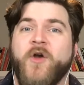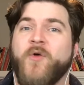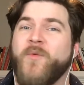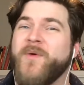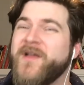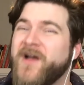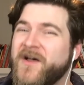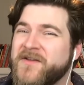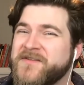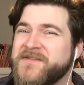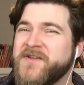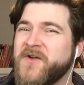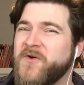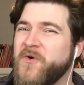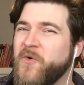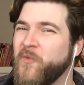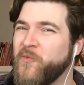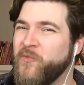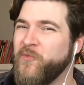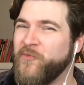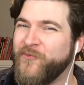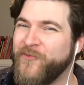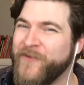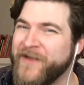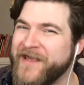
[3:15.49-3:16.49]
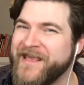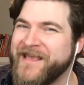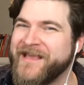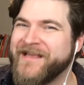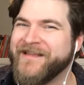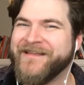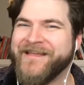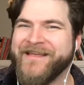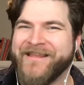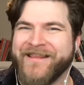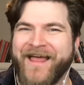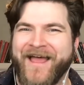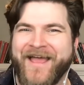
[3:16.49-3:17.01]
We also
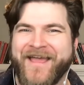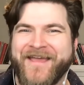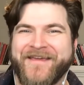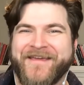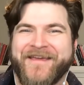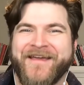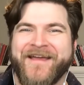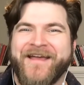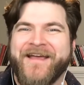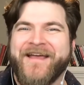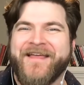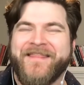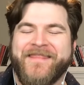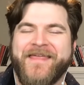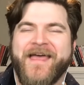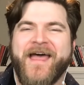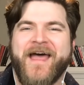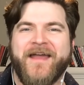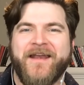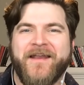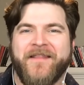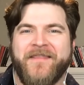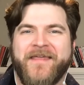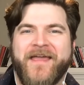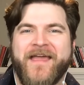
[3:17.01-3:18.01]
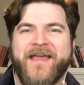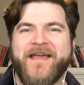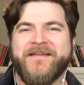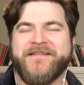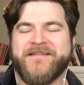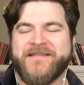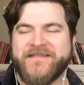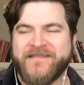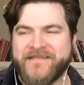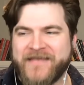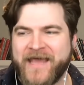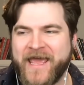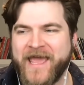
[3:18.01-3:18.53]
really like that they
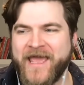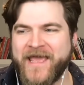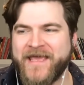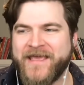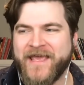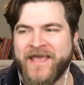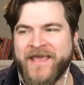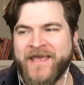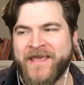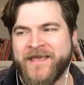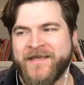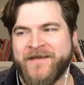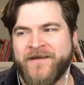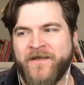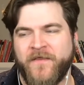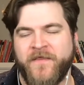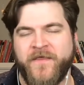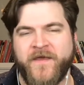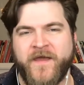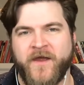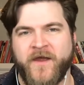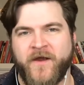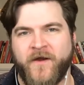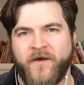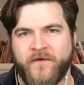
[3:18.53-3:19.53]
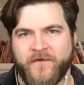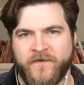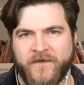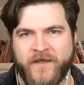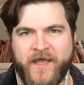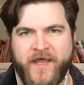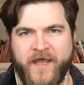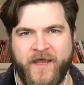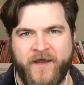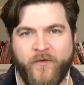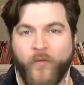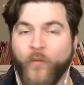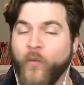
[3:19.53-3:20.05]
stay in their
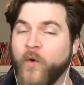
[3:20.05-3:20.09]
lane.